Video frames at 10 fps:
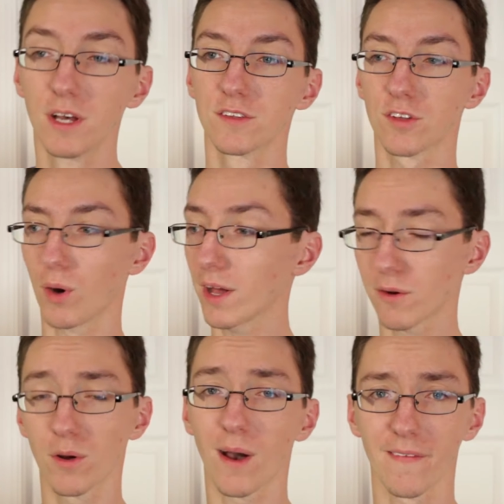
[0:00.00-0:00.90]
so I
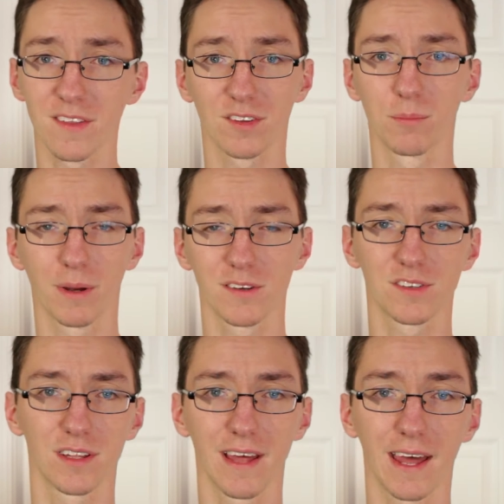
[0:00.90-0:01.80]
don't know how this compares
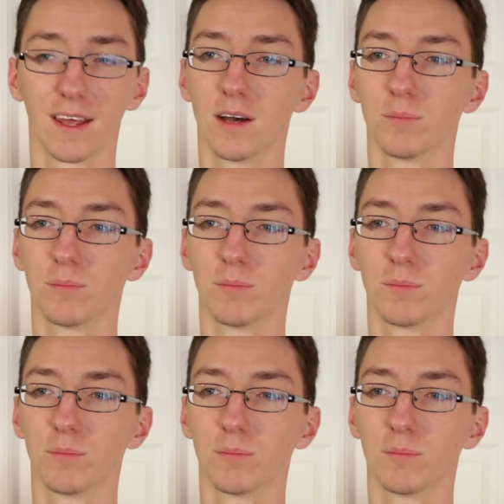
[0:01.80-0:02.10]
to that,